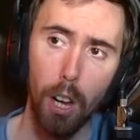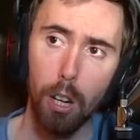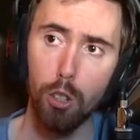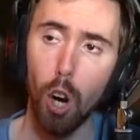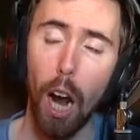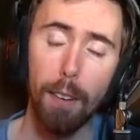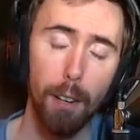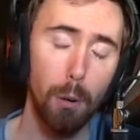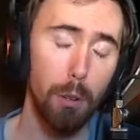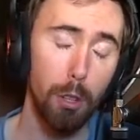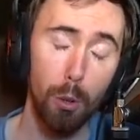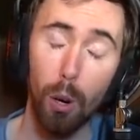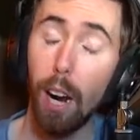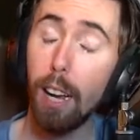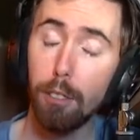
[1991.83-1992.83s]
Driving with
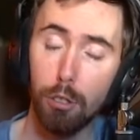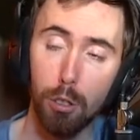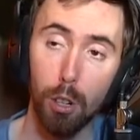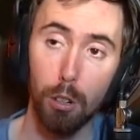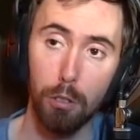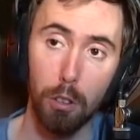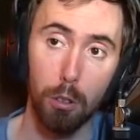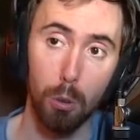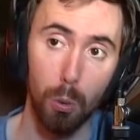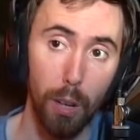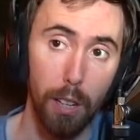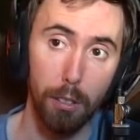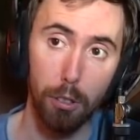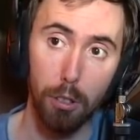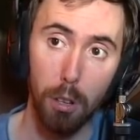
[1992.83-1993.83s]
your eyes closed is a
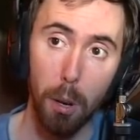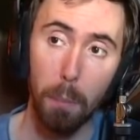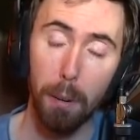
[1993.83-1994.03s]
risk,